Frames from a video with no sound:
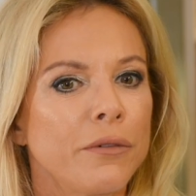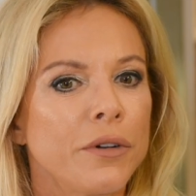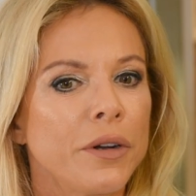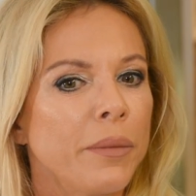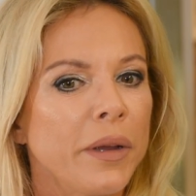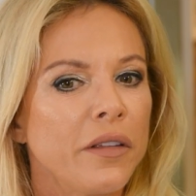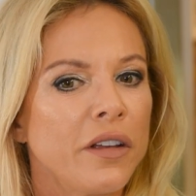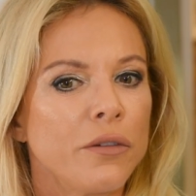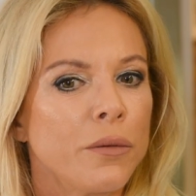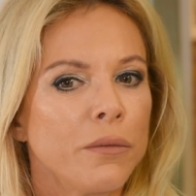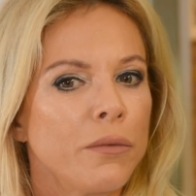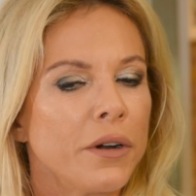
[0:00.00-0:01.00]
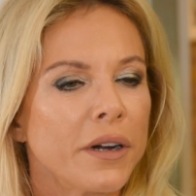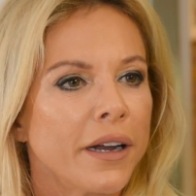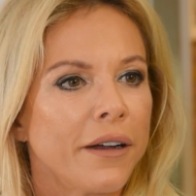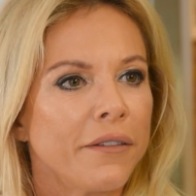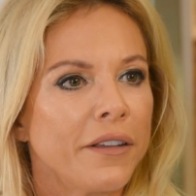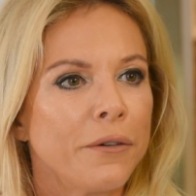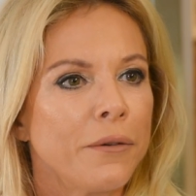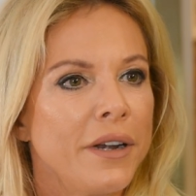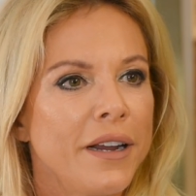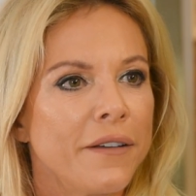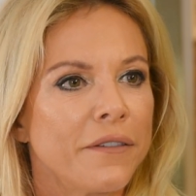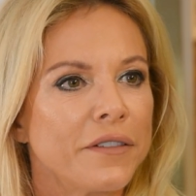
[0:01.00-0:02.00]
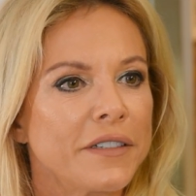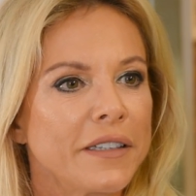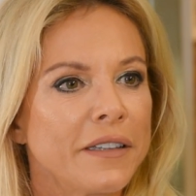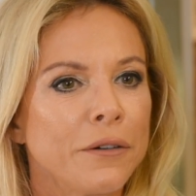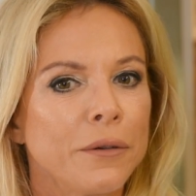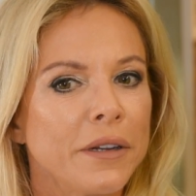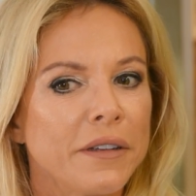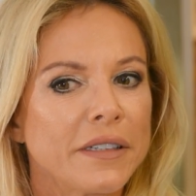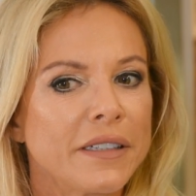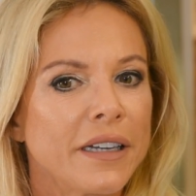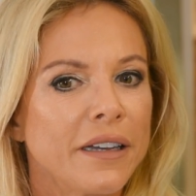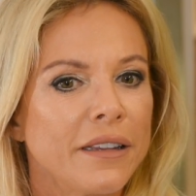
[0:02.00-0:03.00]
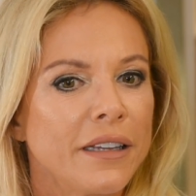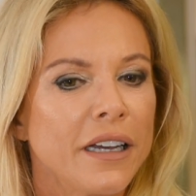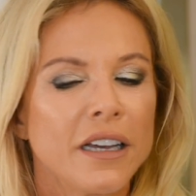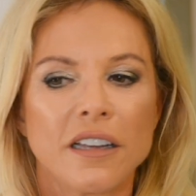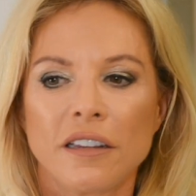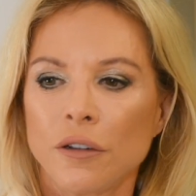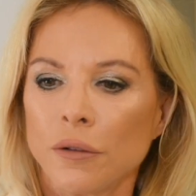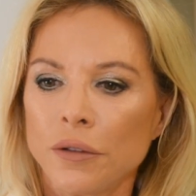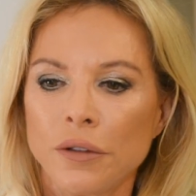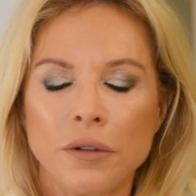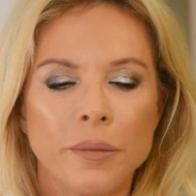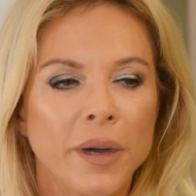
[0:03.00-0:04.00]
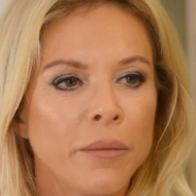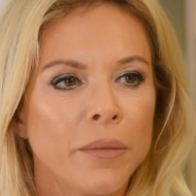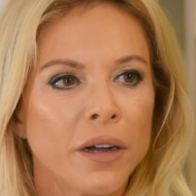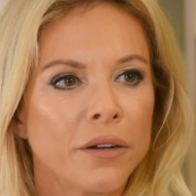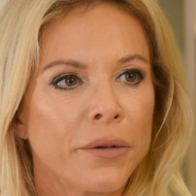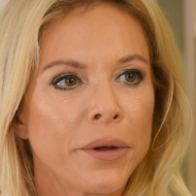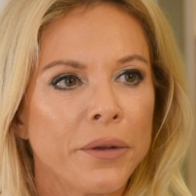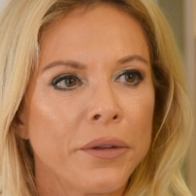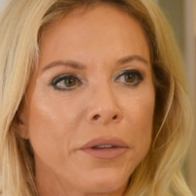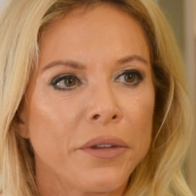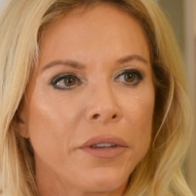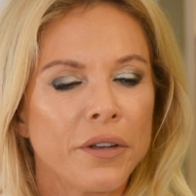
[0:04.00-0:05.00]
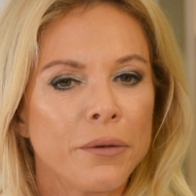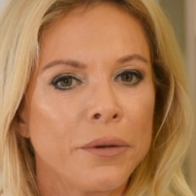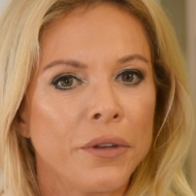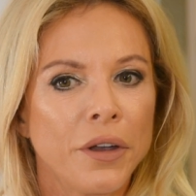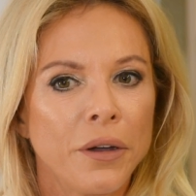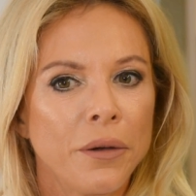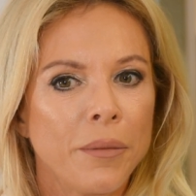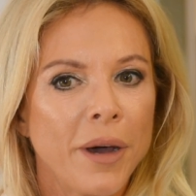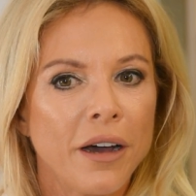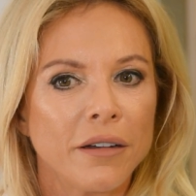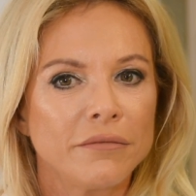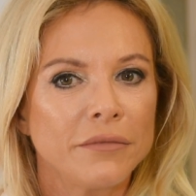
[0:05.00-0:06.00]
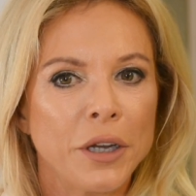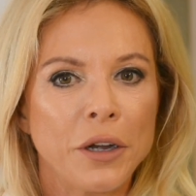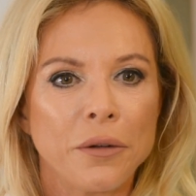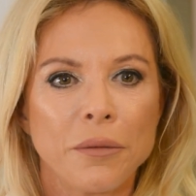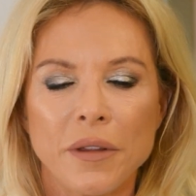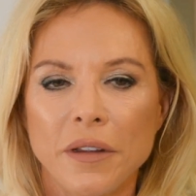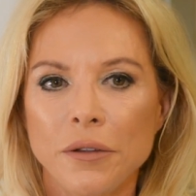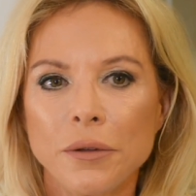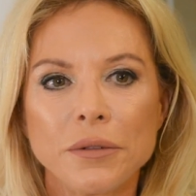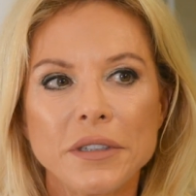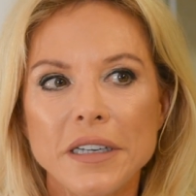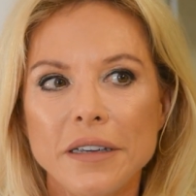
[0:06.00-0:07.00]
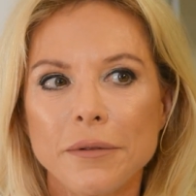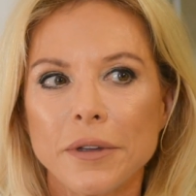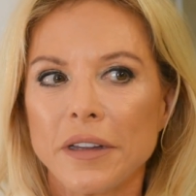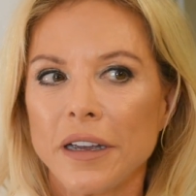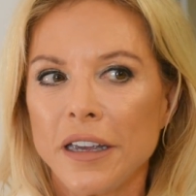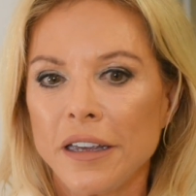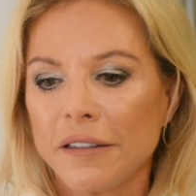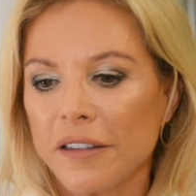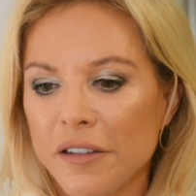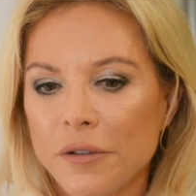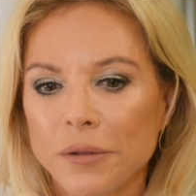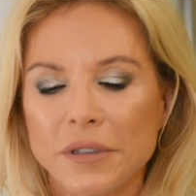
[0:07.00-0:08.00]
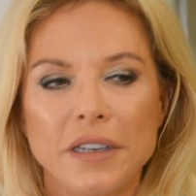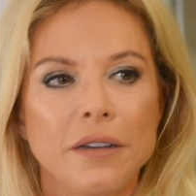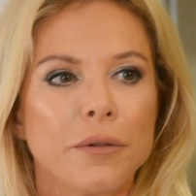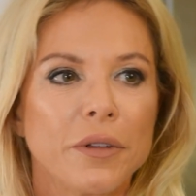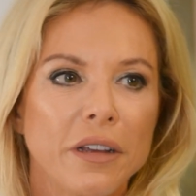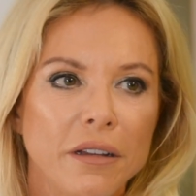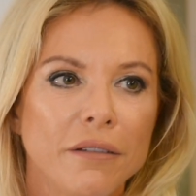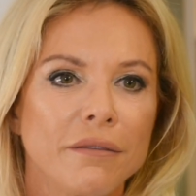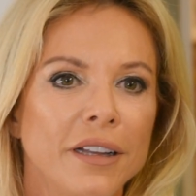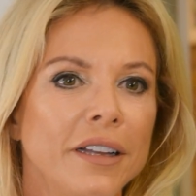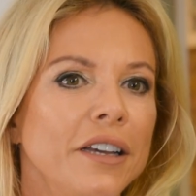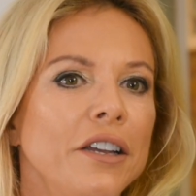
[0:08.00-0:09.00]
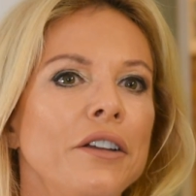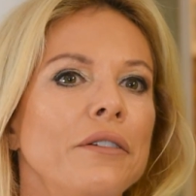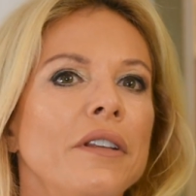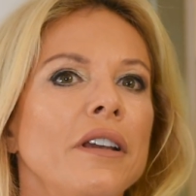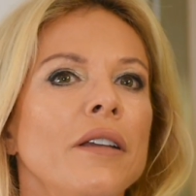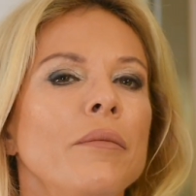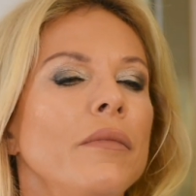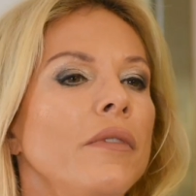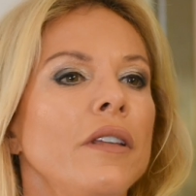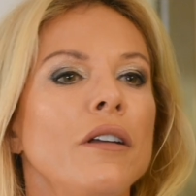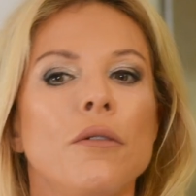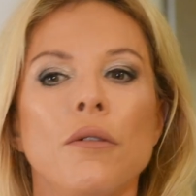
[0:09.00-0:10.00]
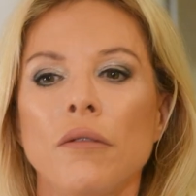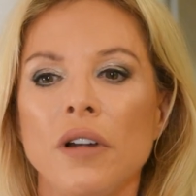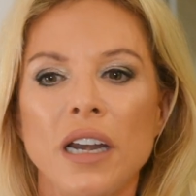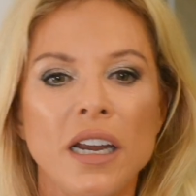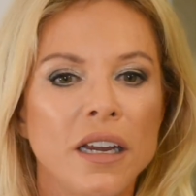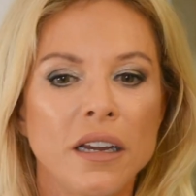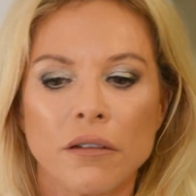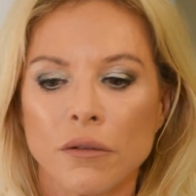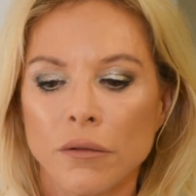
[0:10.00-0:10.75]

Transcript: grown up, but they all work out. They all lift. They all understand. They all know about macros. They all know about, you know, when they're naughty, what they eat is naughty, or they don't. You know, they're all lean,